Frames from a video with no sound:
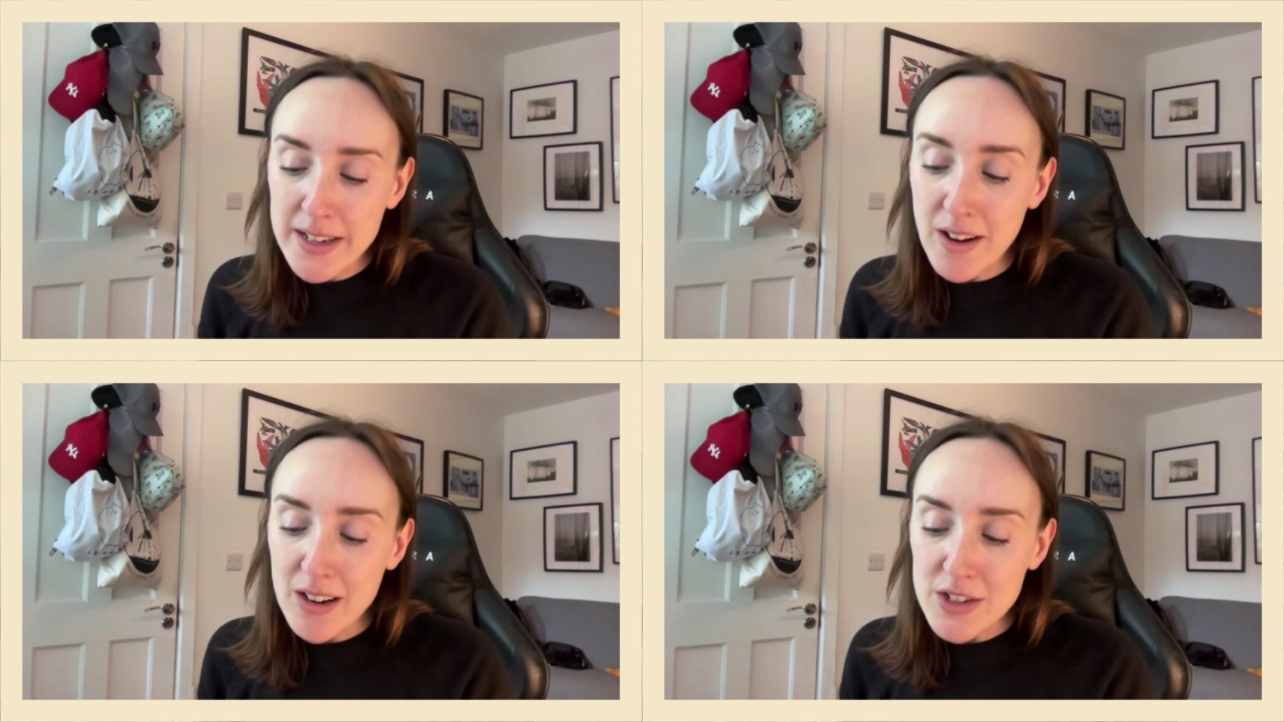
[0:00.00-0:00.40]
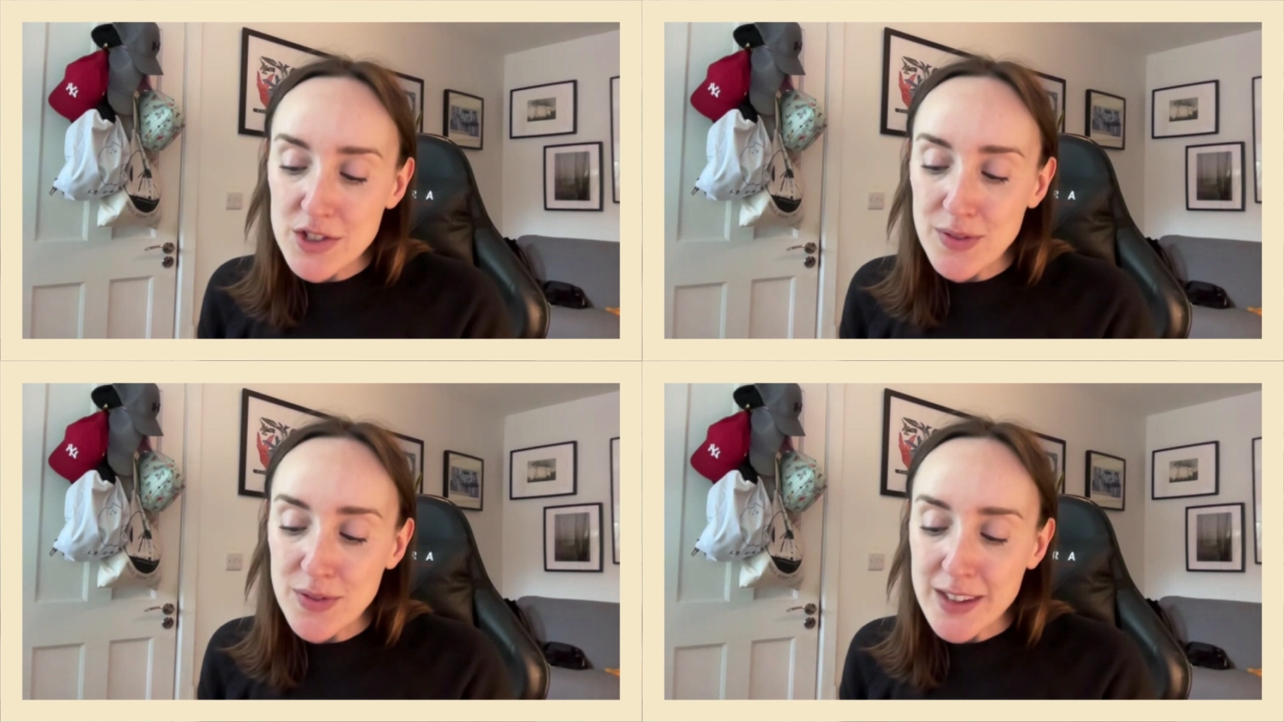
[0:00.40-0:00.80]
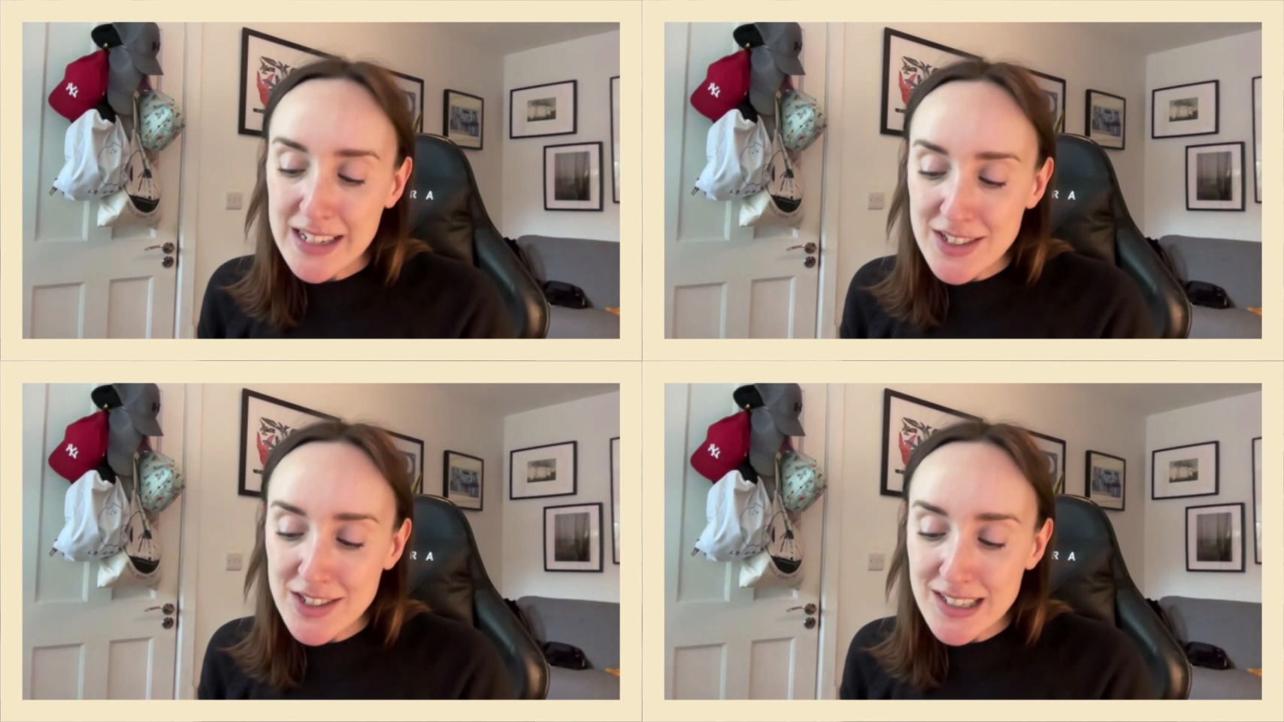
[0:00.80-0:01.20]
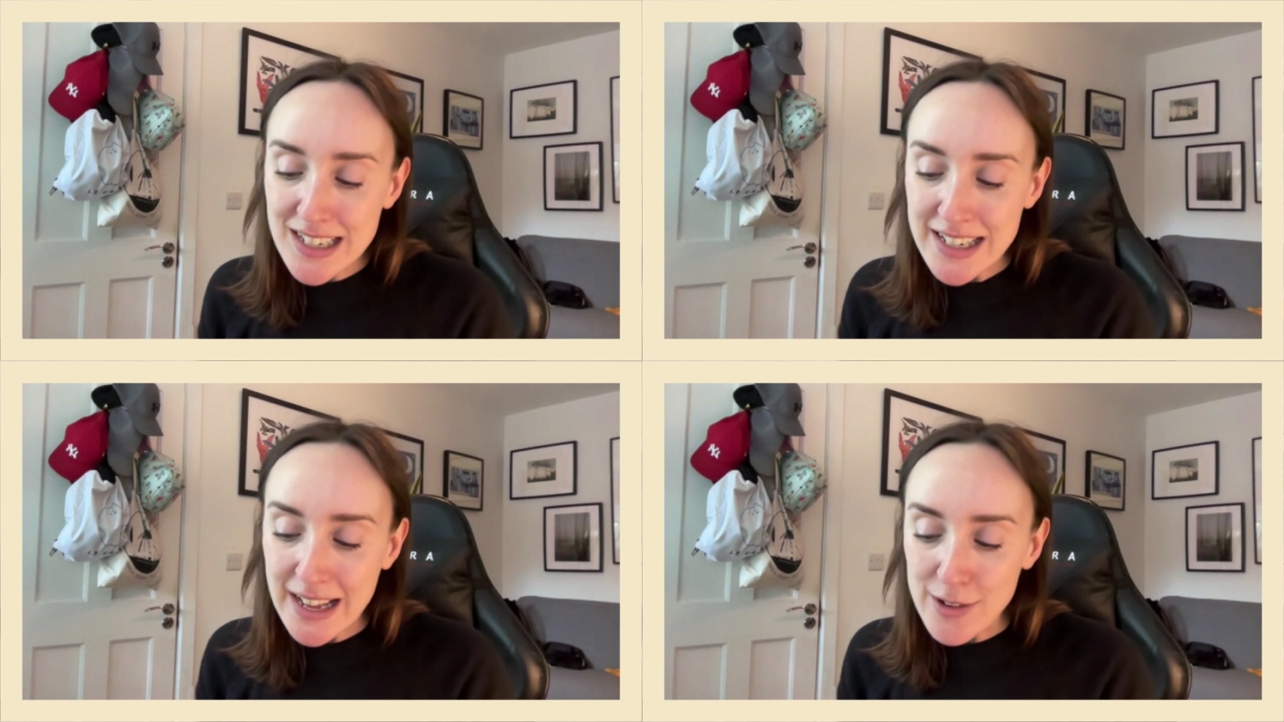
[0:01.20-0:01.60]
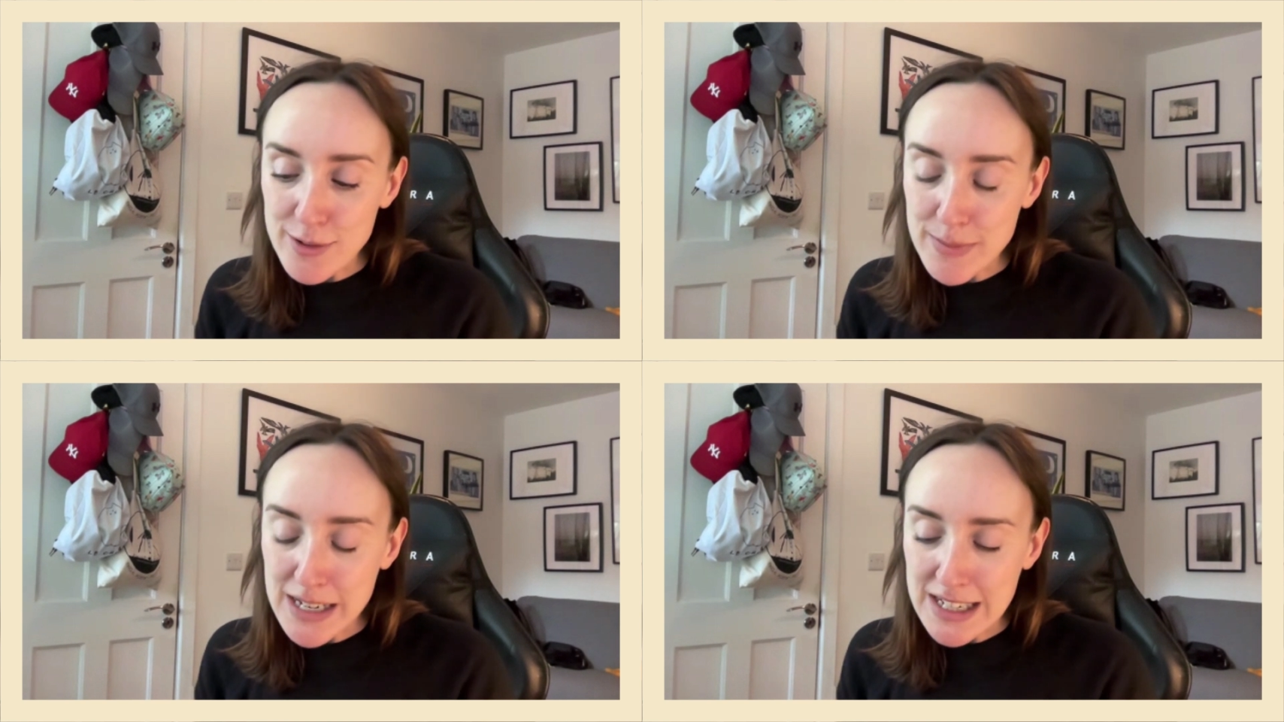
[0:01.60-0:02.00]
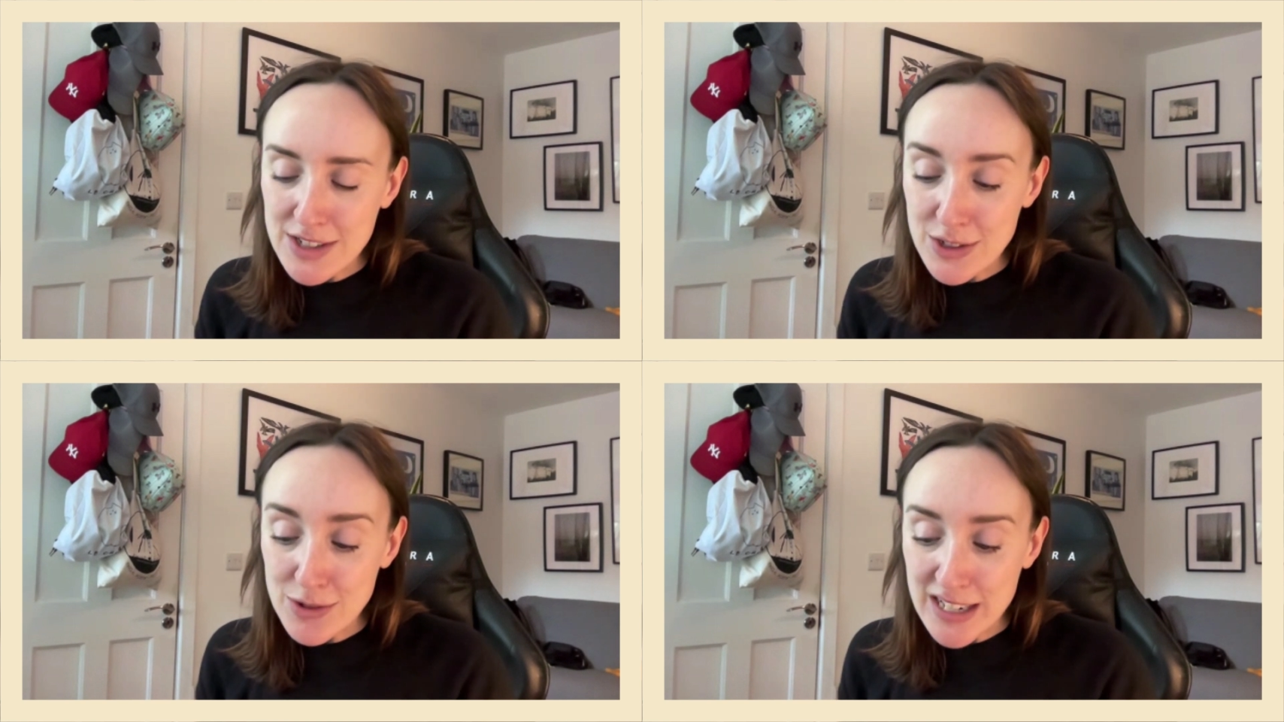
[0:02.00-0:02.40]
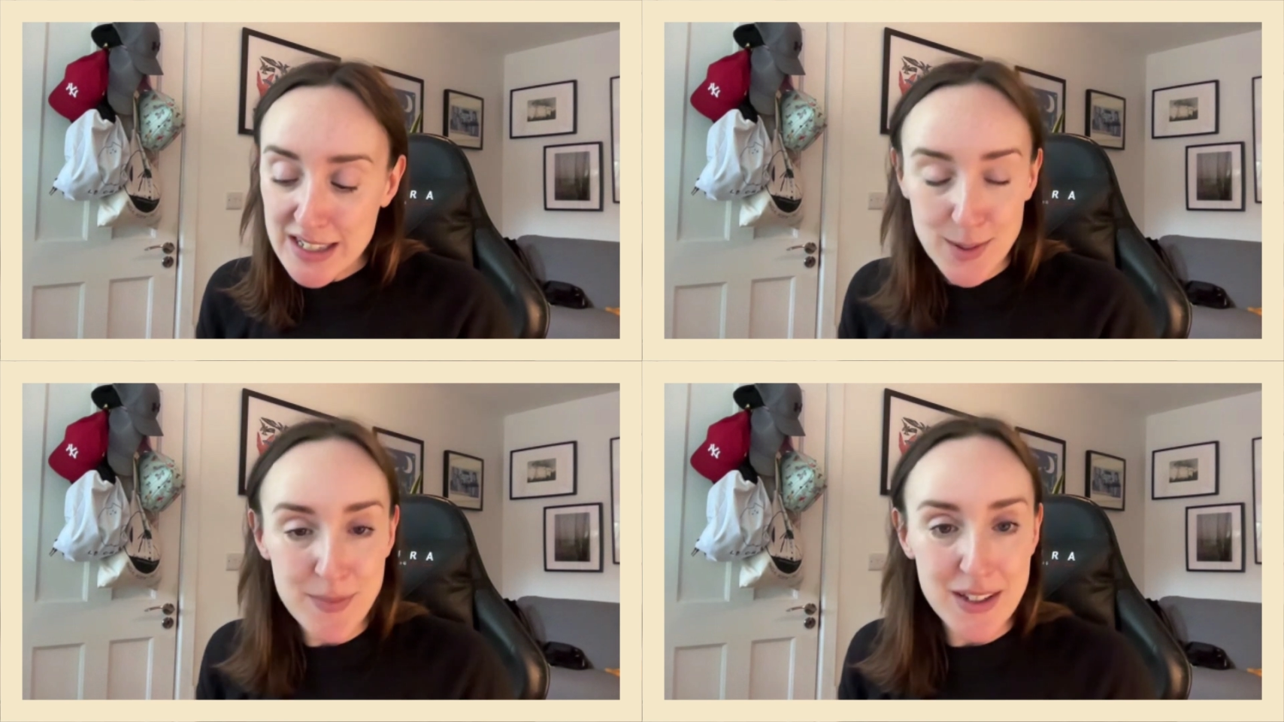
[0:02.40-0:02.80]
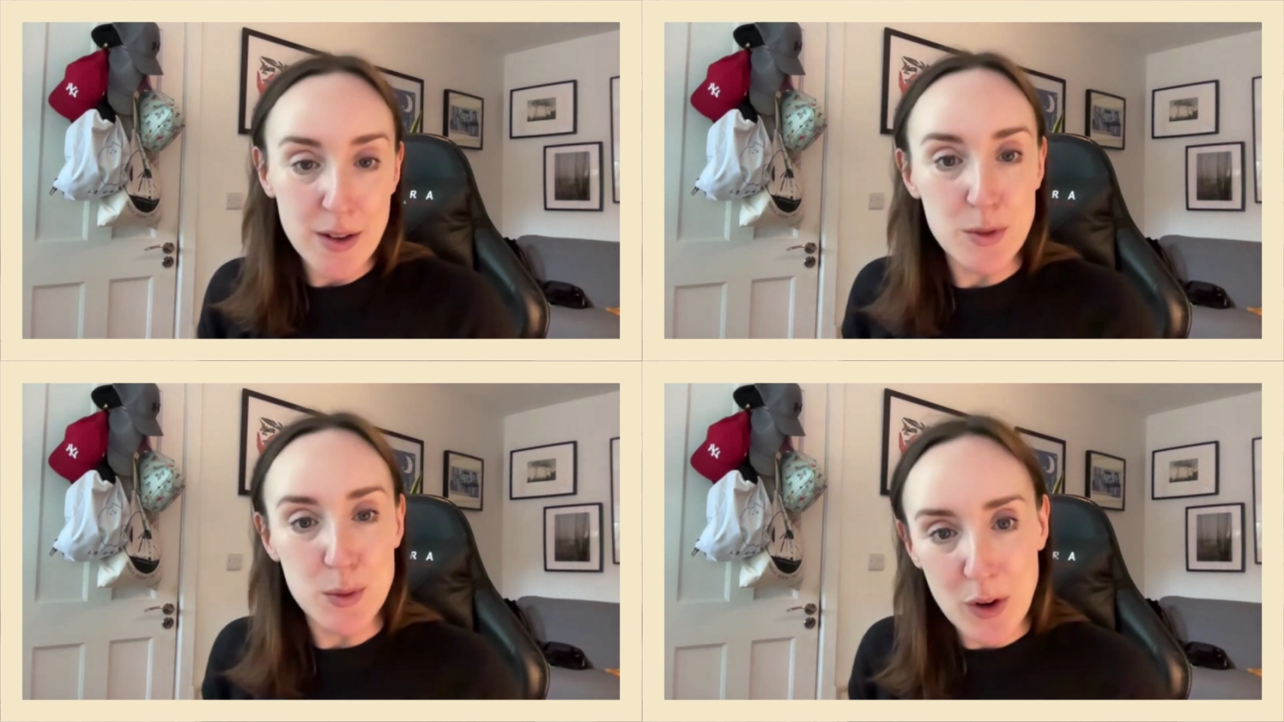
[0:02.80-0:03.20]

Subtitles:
knowledge of theatre allowed me to create something that was